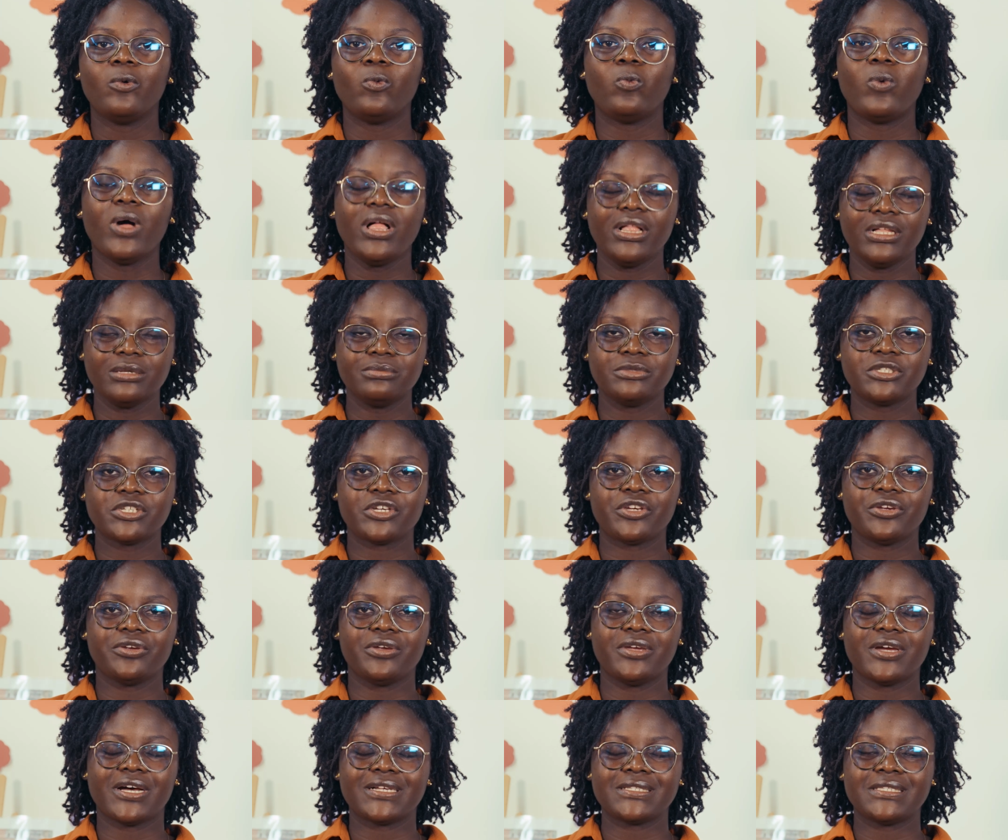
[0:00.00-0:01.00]
Welcome to
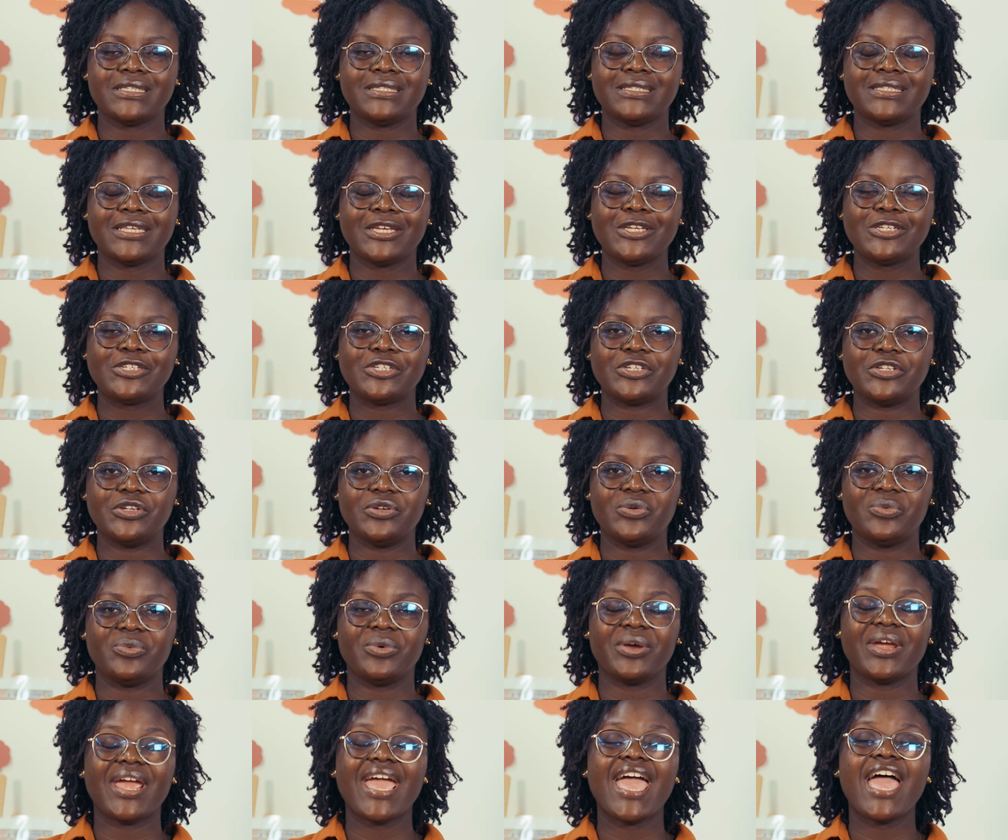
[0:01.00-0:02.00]
Curiosity Station,
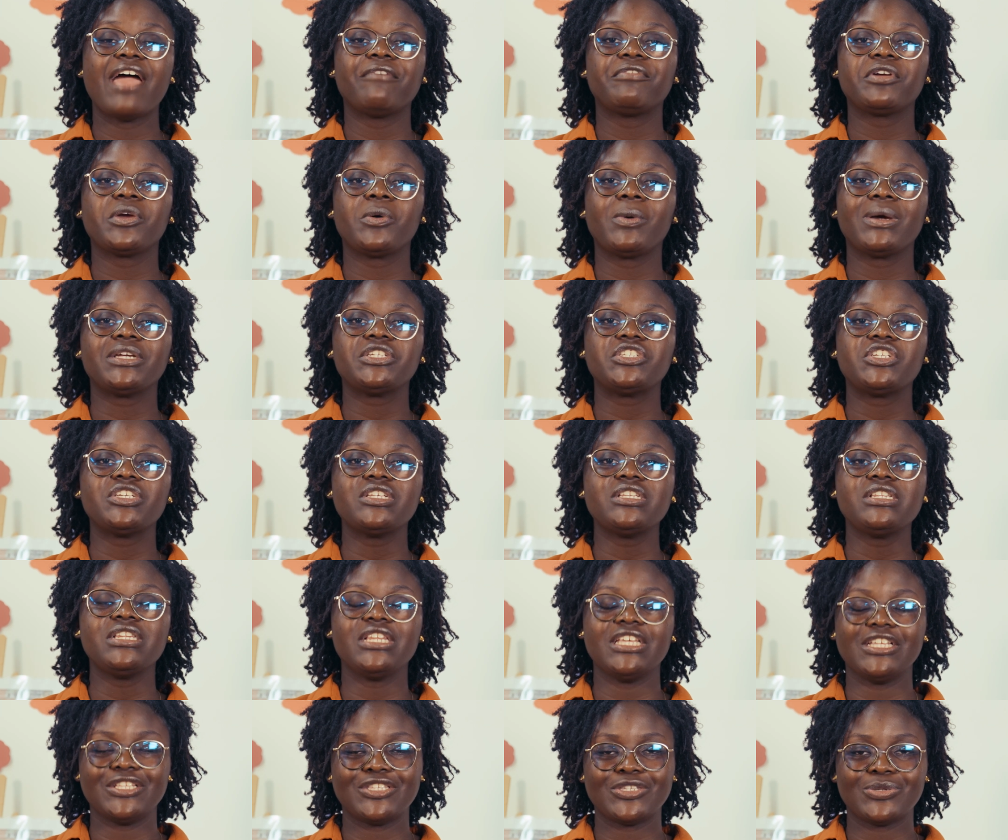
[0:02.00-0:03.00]
where every
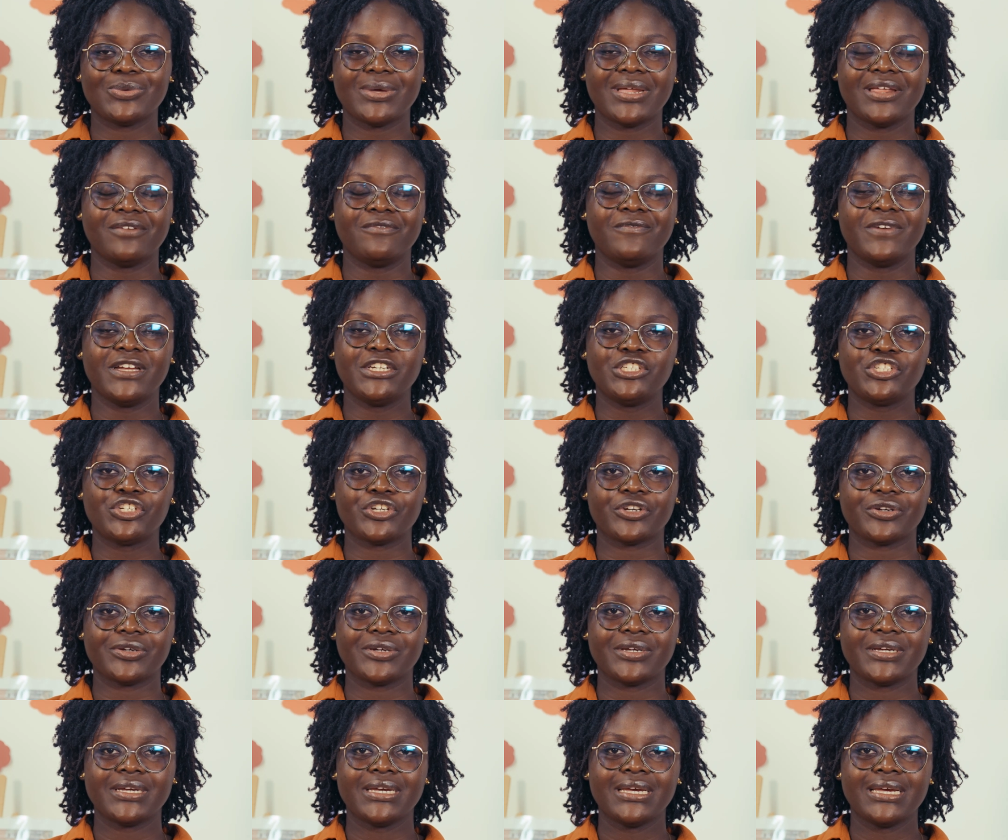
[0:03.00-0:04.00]
question leads to an
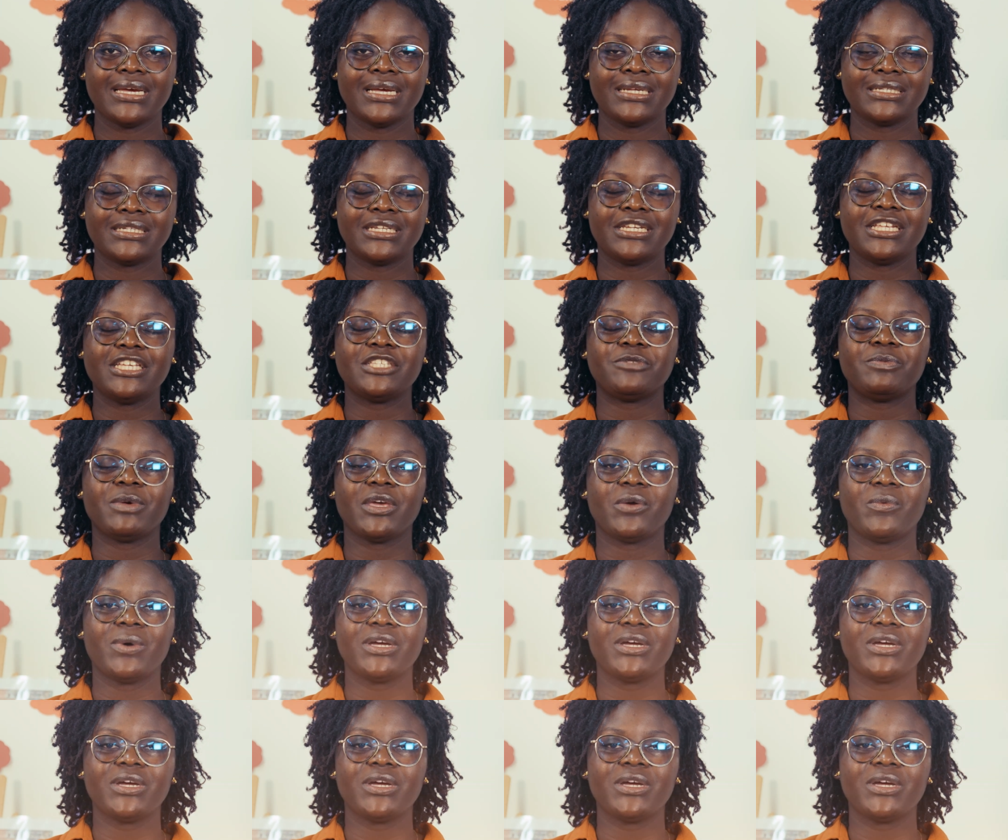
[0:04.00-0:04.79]
adventure. Today's big